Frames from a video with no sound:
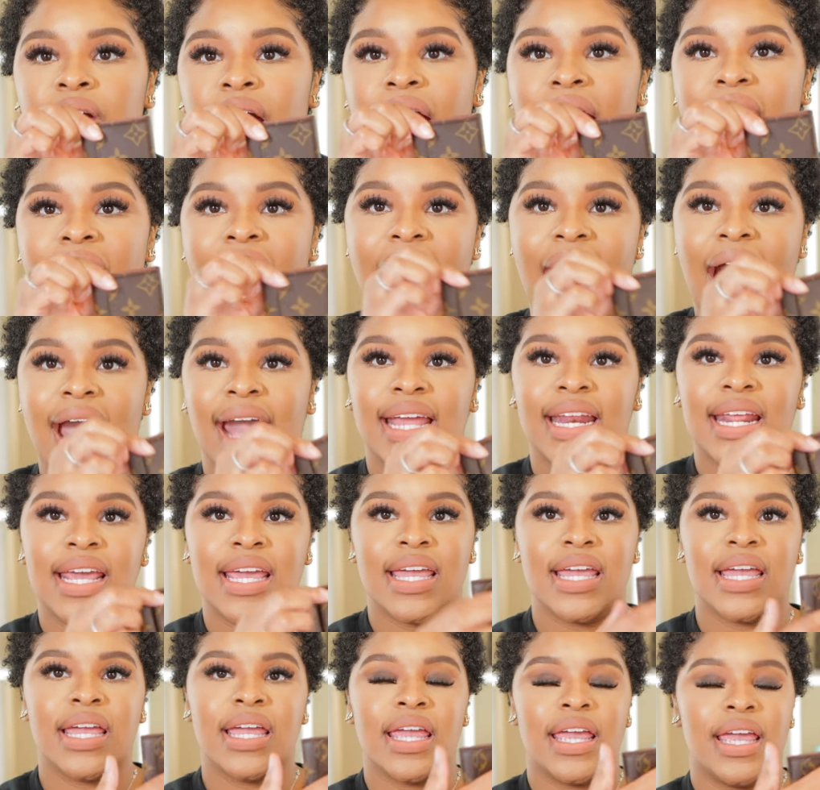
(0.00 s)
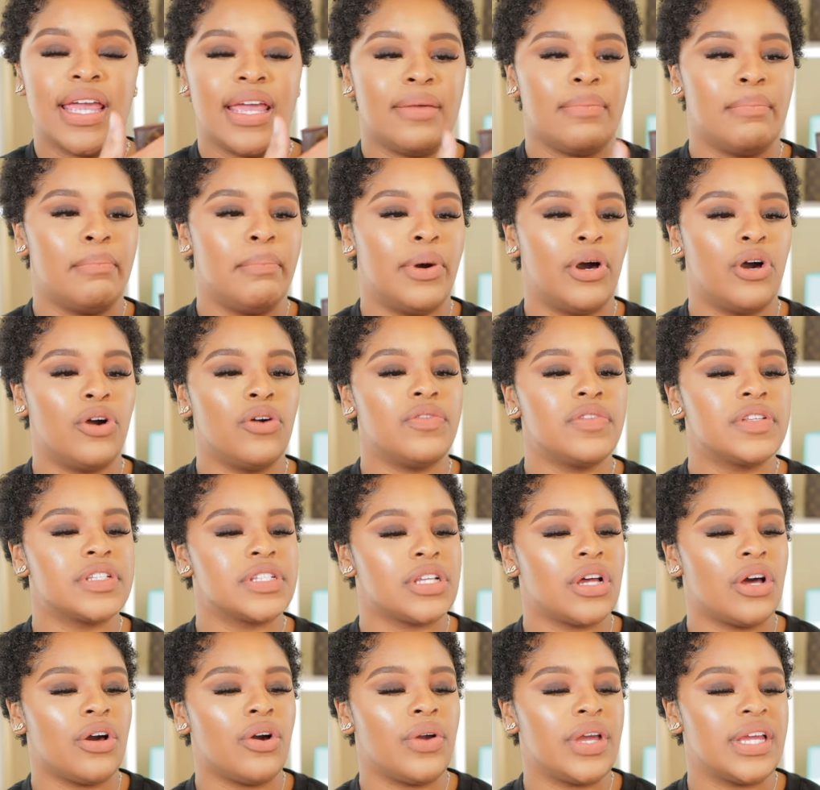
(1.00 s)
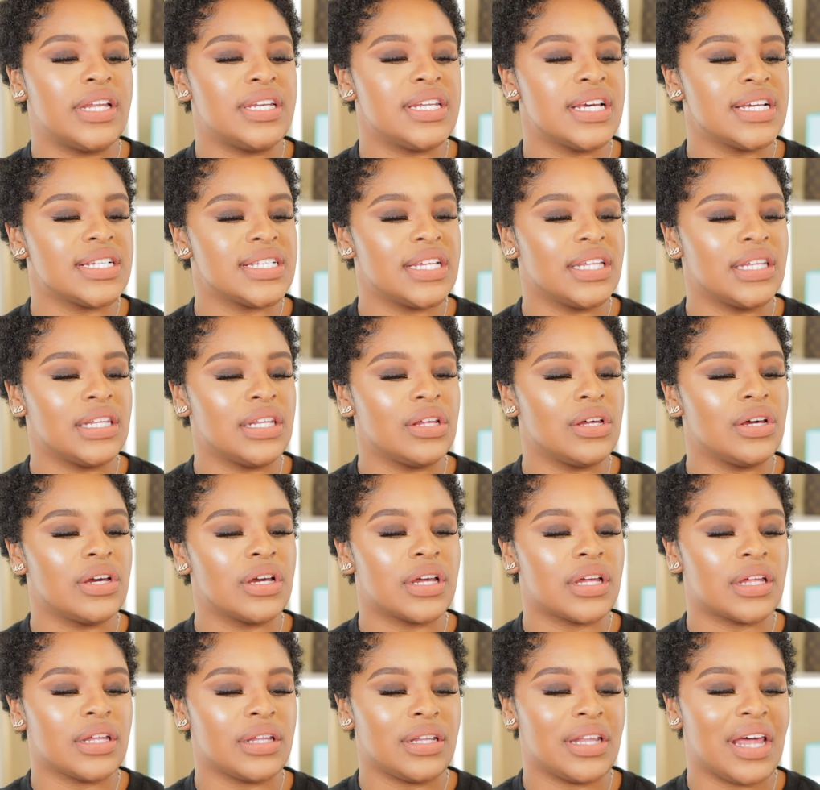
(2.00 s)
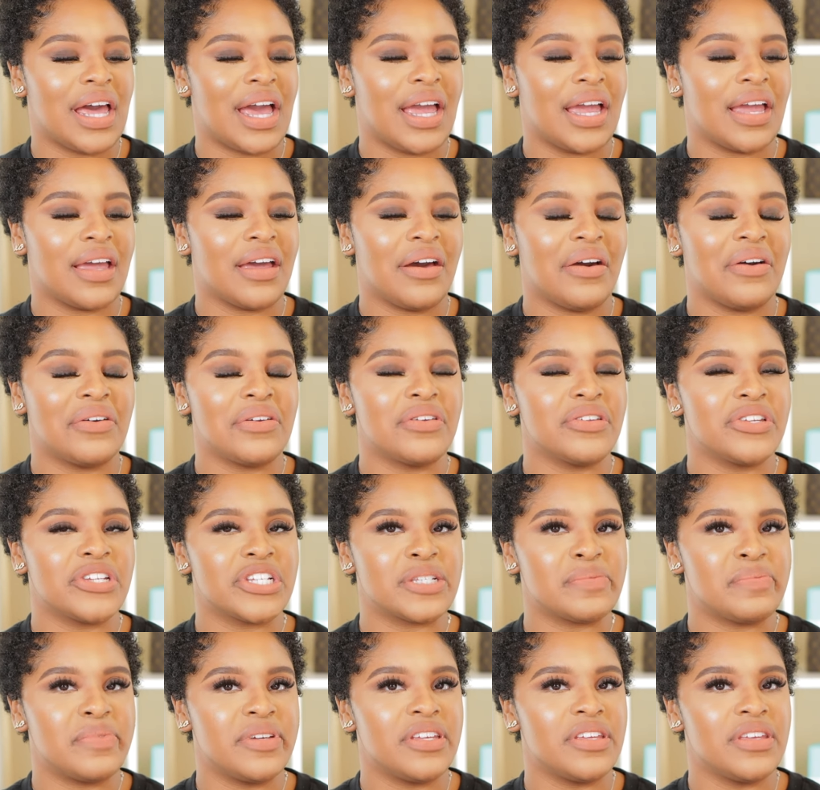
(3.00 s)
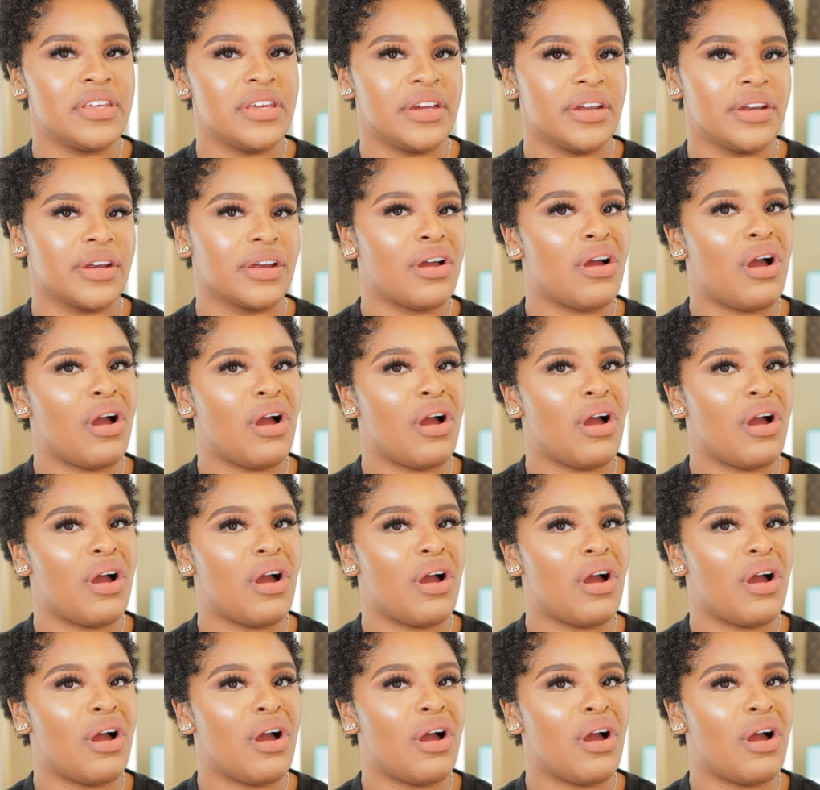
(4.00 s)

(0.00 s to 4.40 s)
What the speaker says: hiding it both so it doesn't look like, oh, you just put your